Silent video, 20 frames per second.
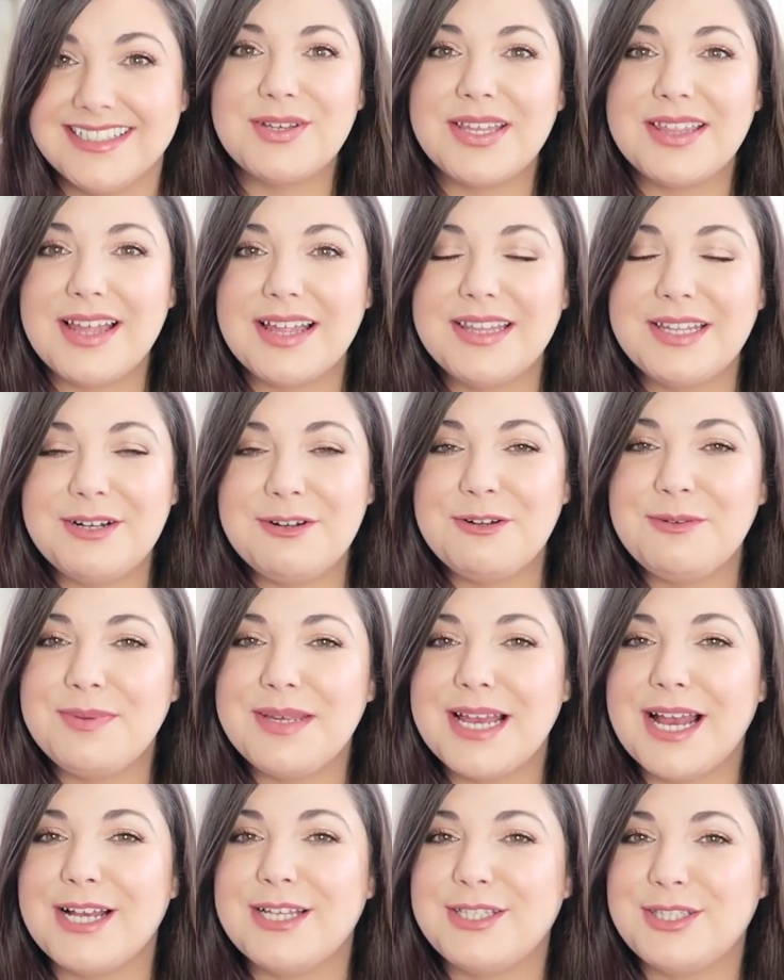So I thought that it would
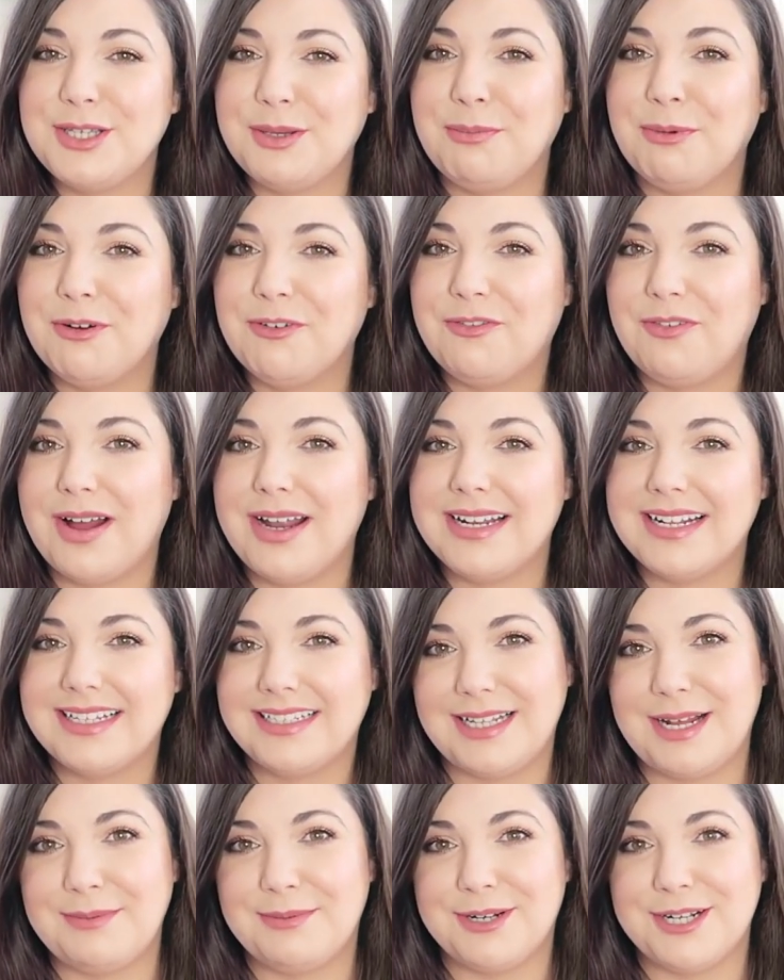be a super fun
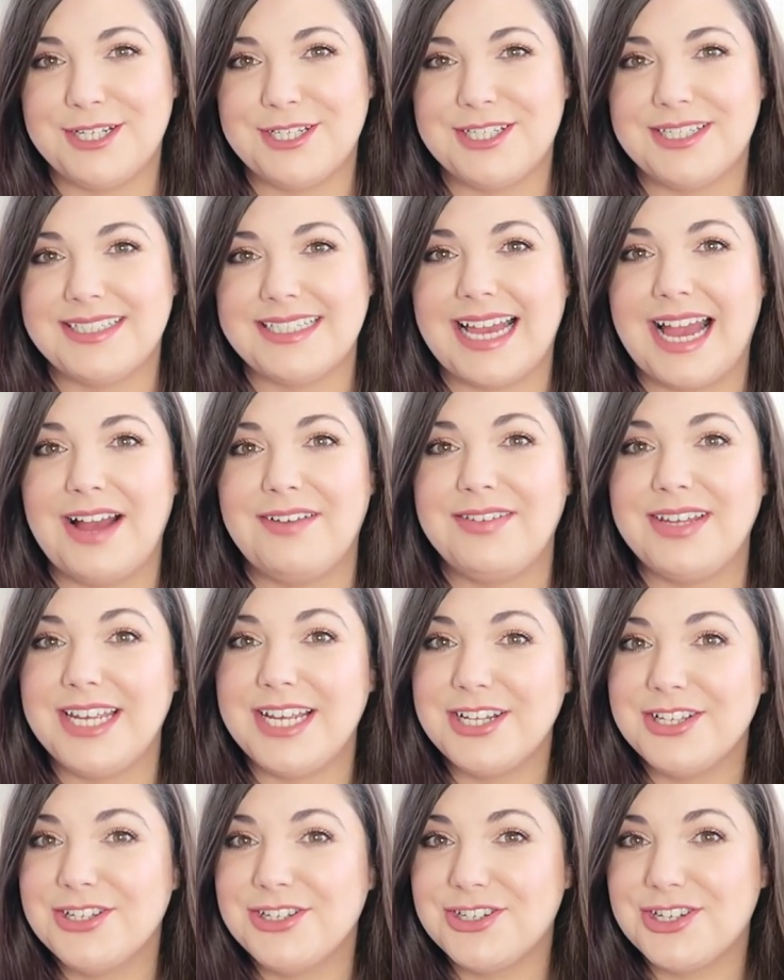collaboration to have
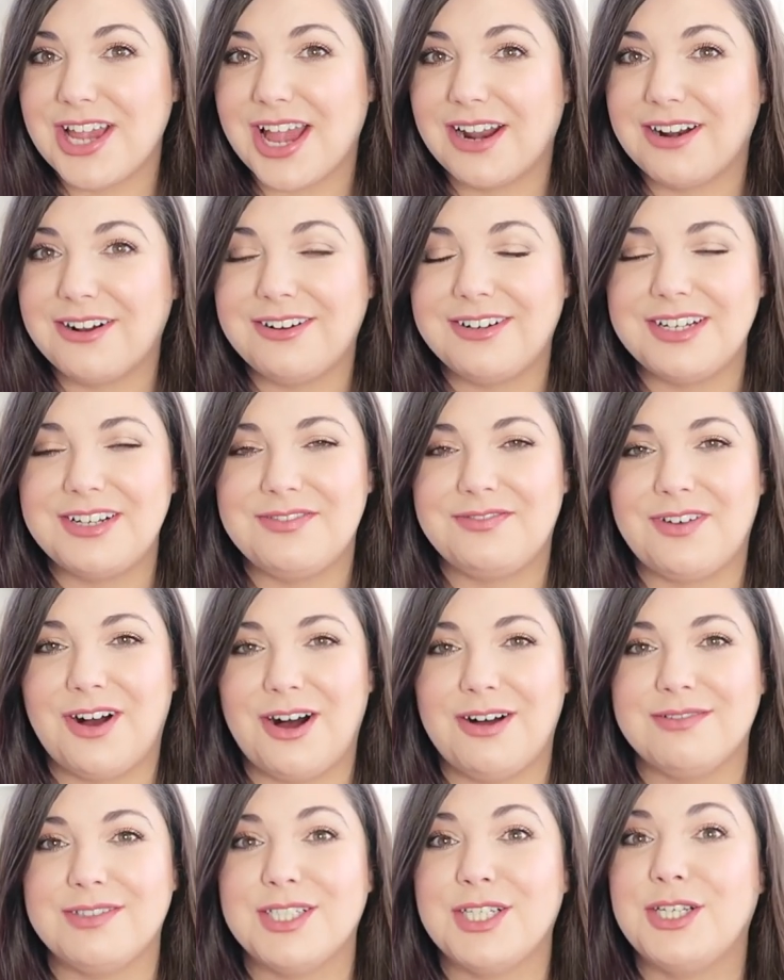each channel
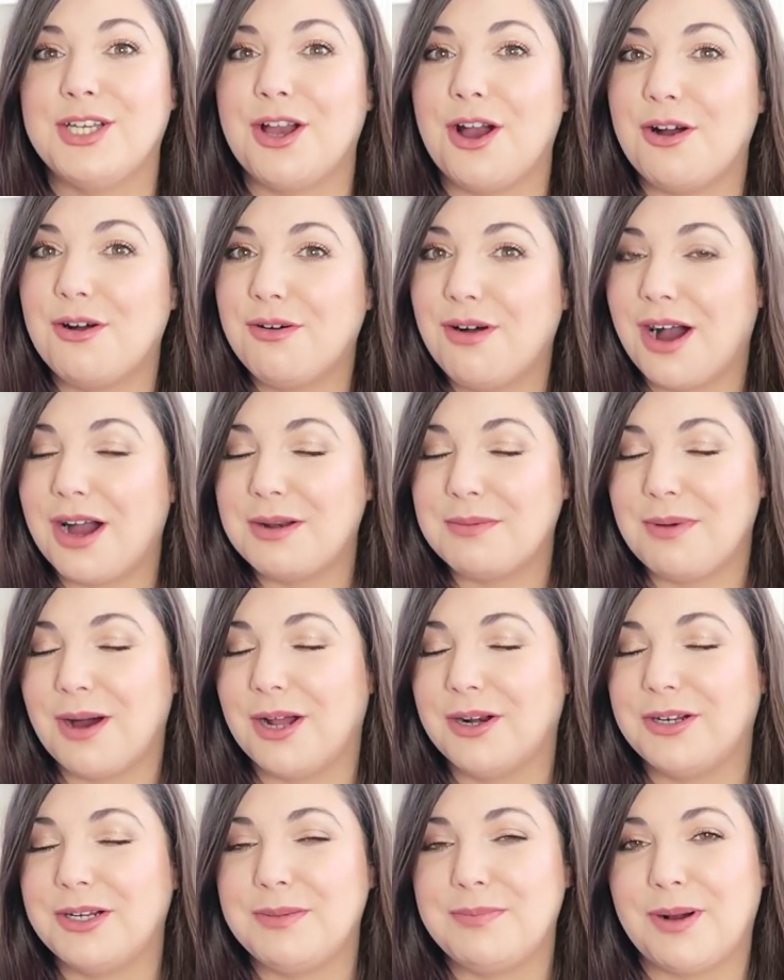involved go on
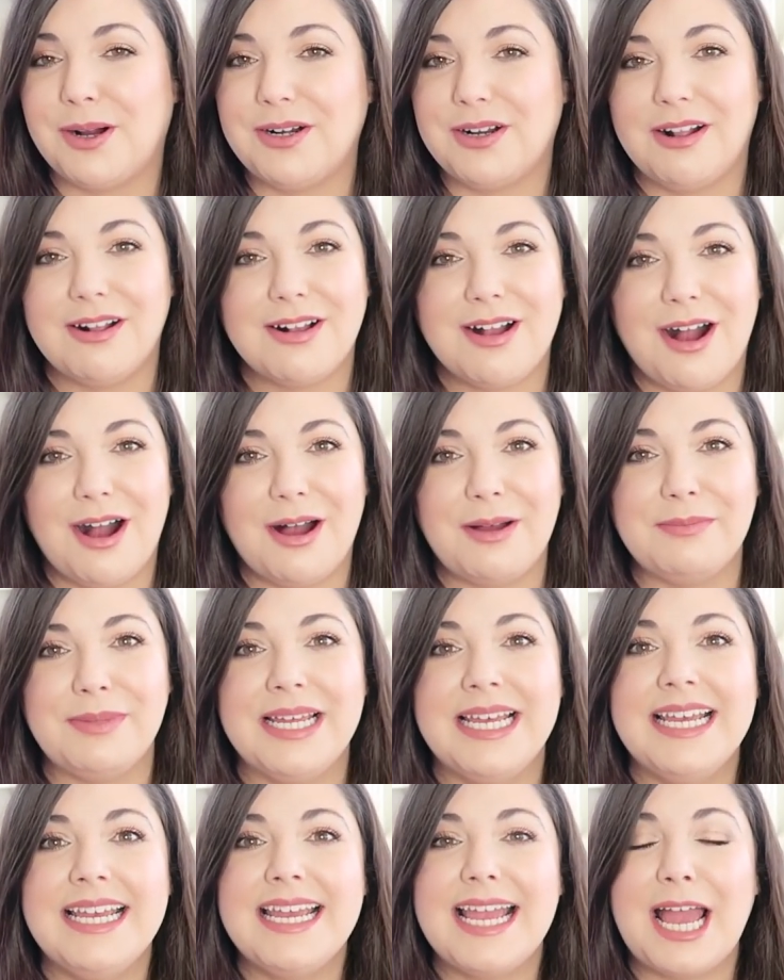pottery barn dot com
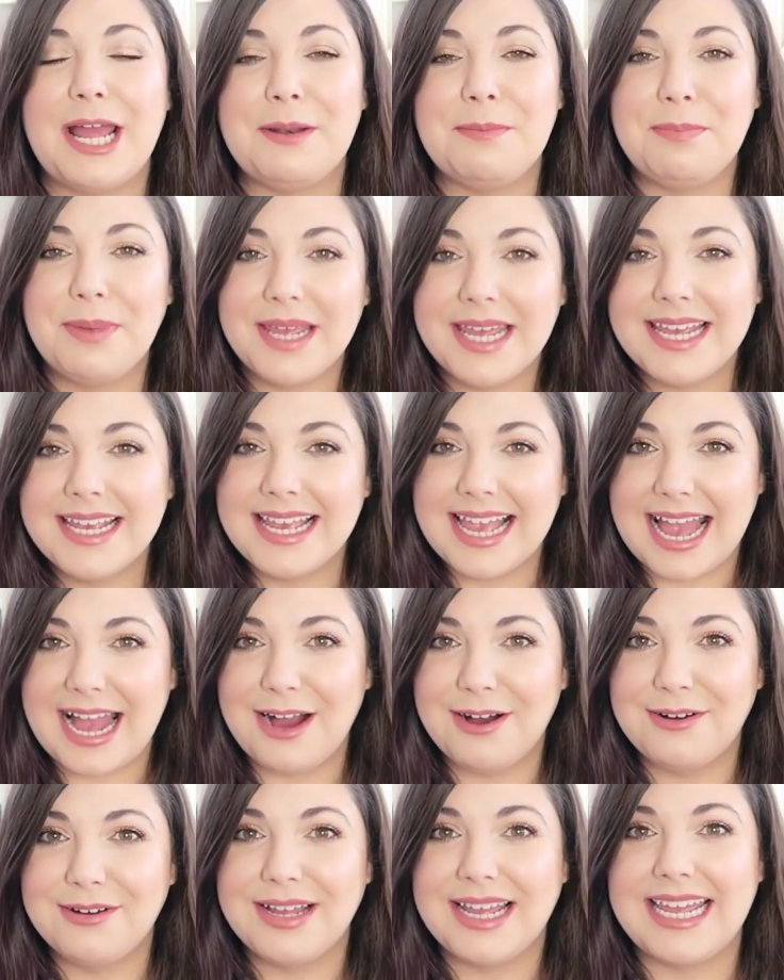and pick
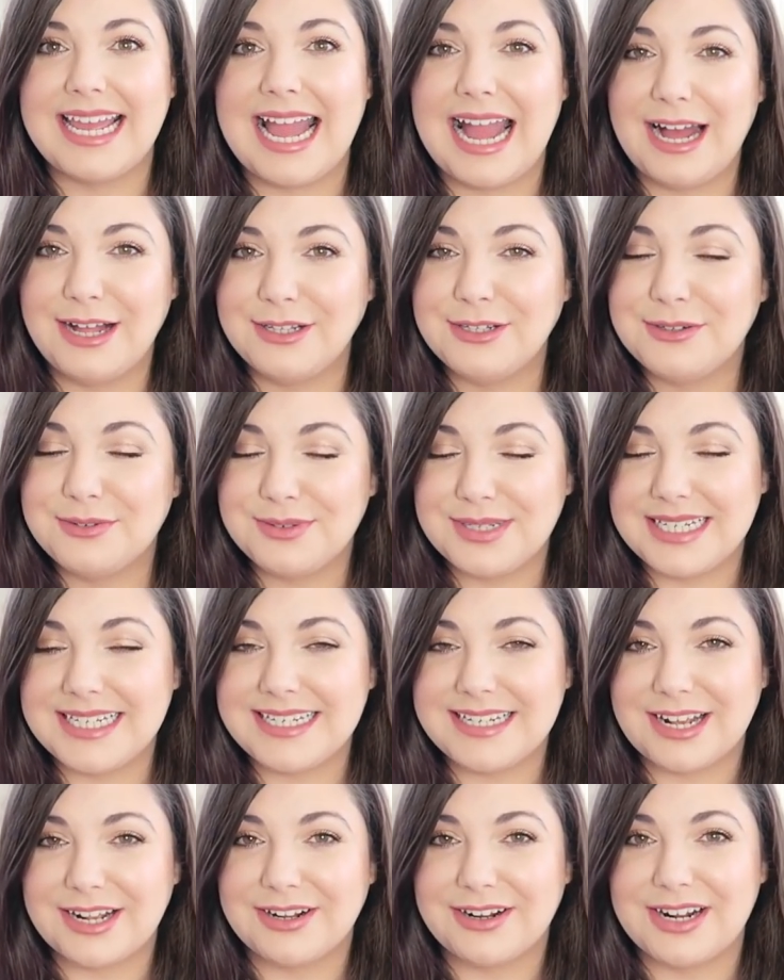out a
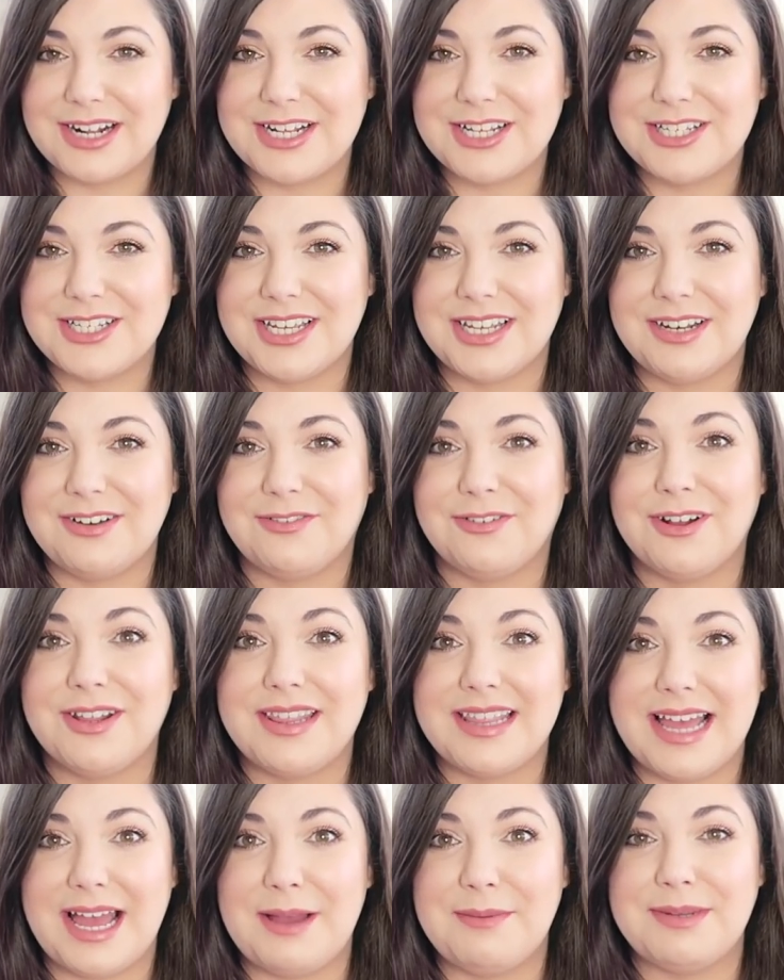Halloween decoration for
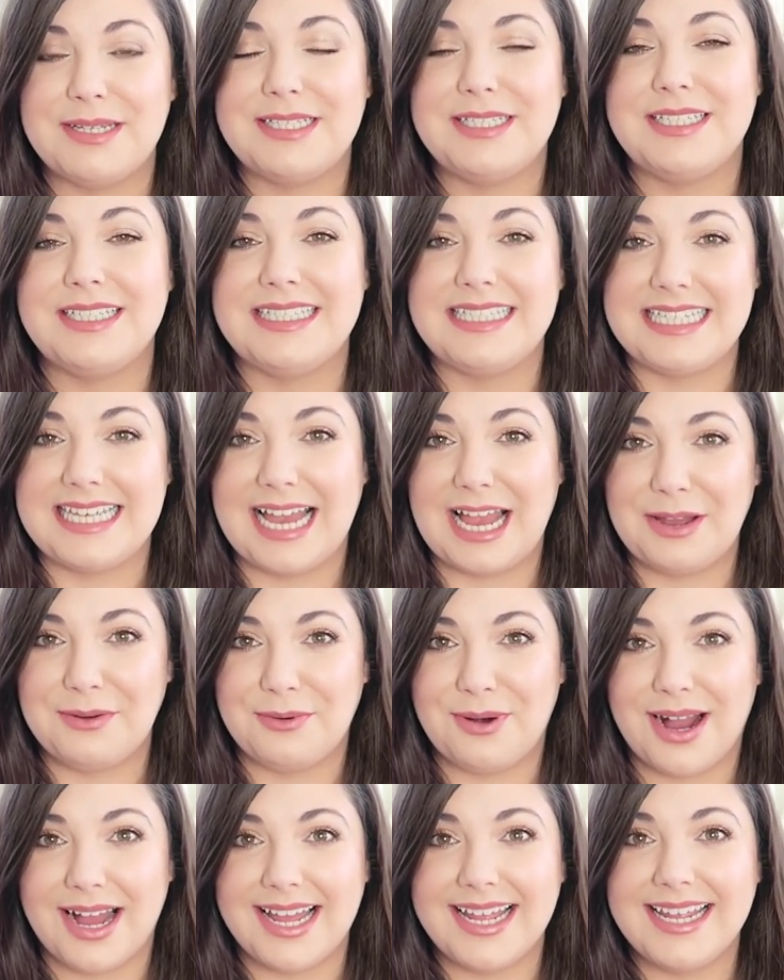them to D I Y